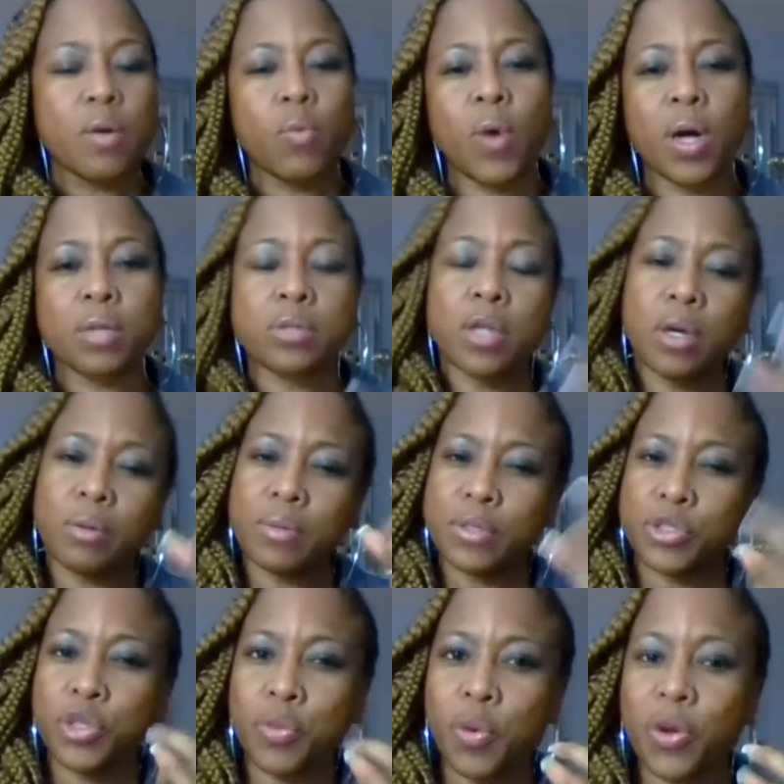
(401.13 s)
Well, no,
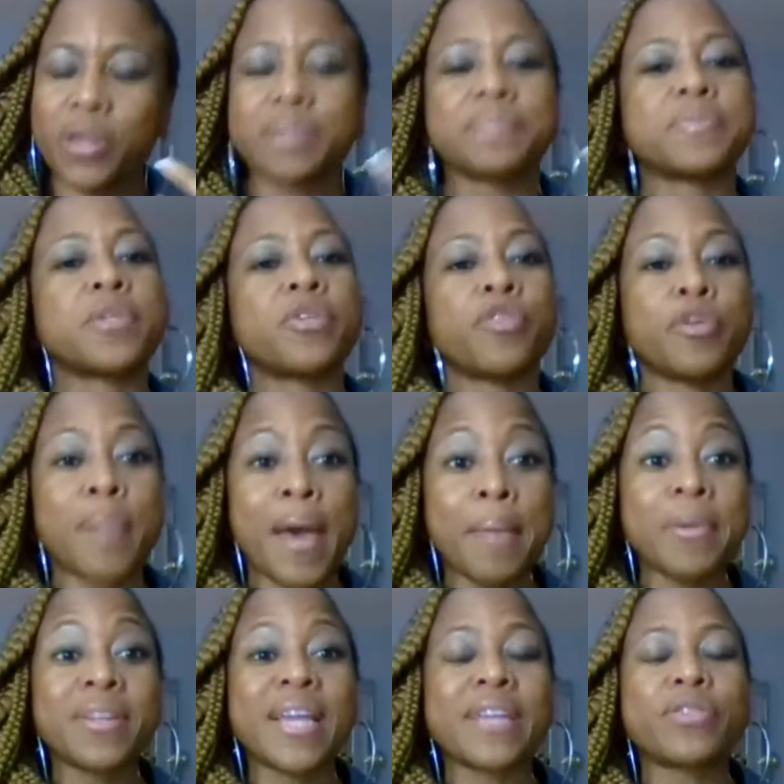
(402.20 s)
2 more.
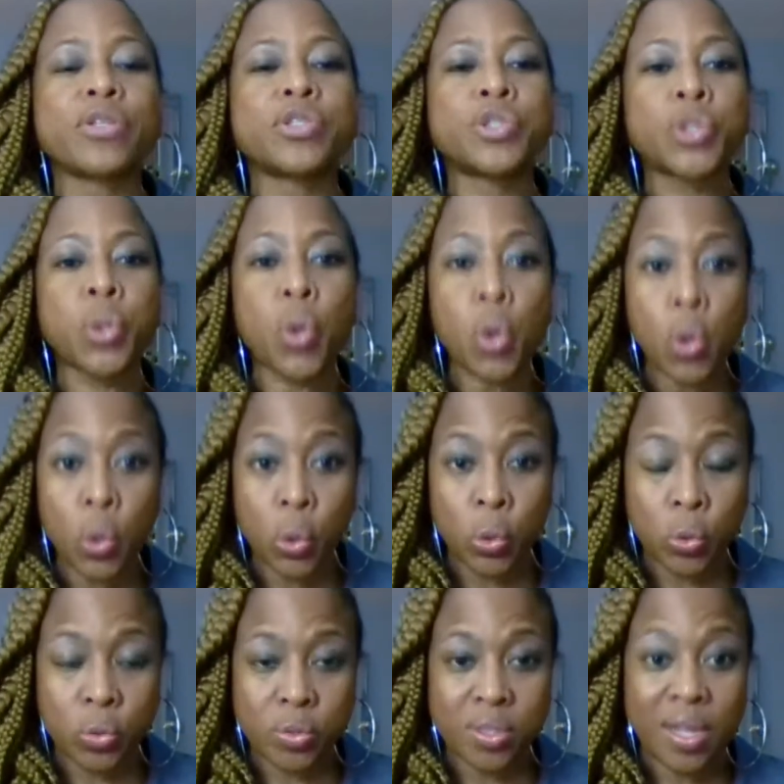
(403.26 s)
Remember that the
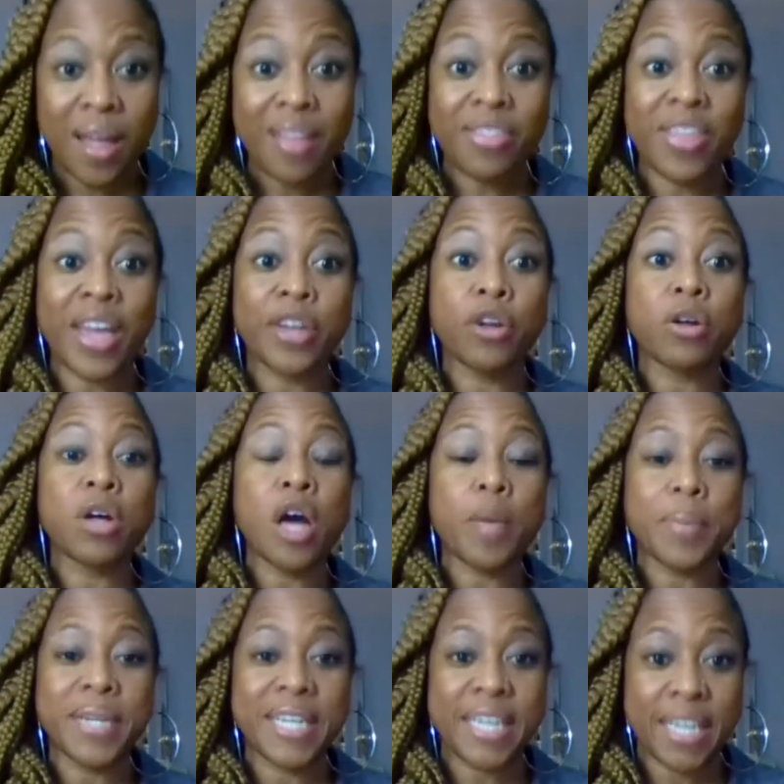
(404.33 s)
tools that your
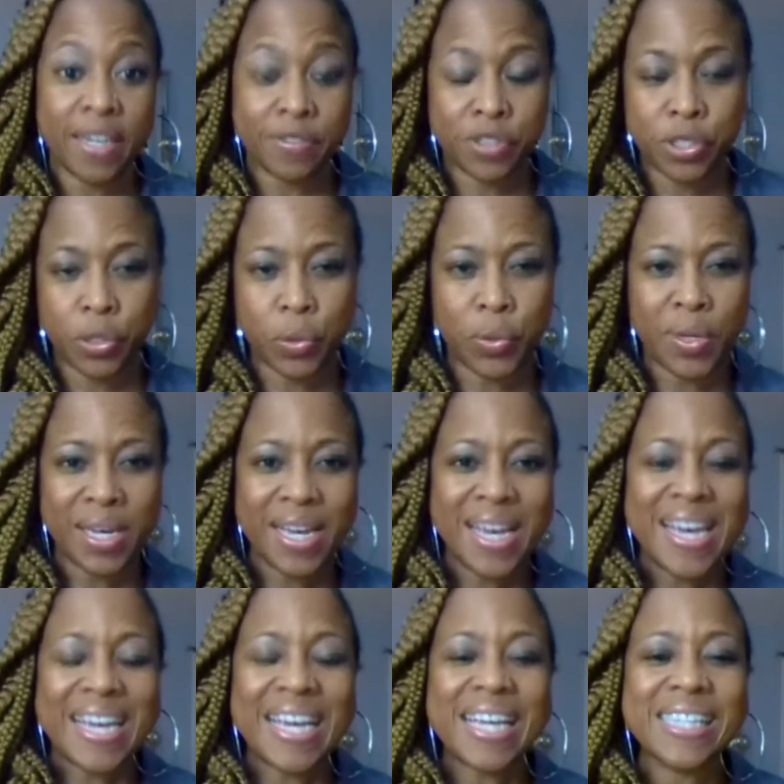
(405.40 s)
company gives you
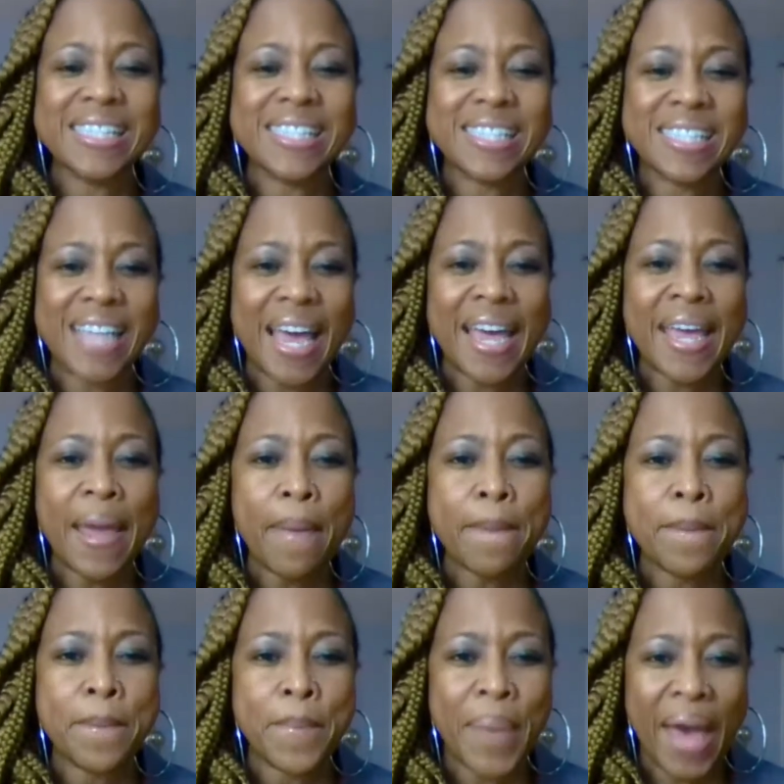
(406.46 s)
can say
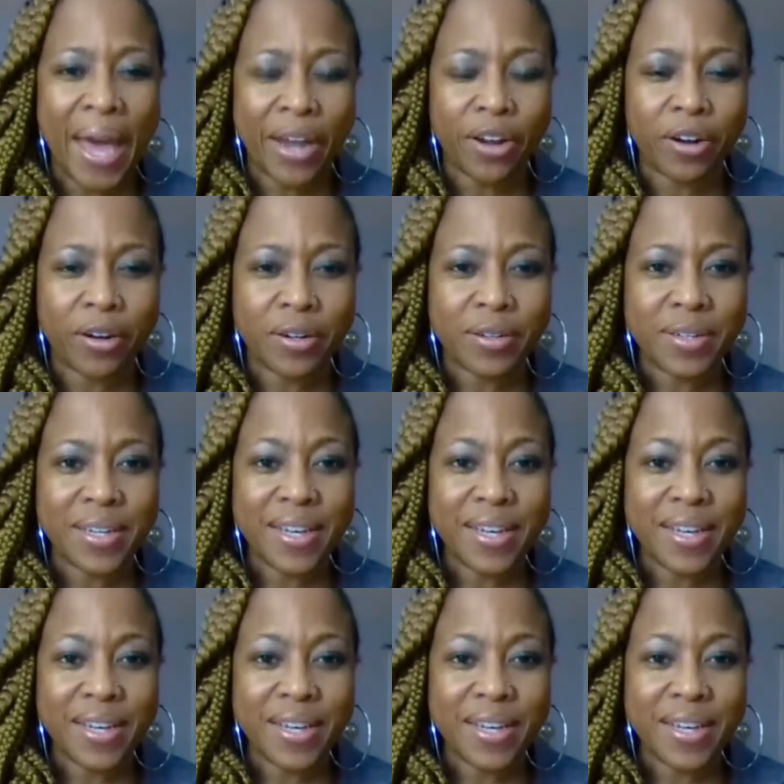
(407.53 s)
it better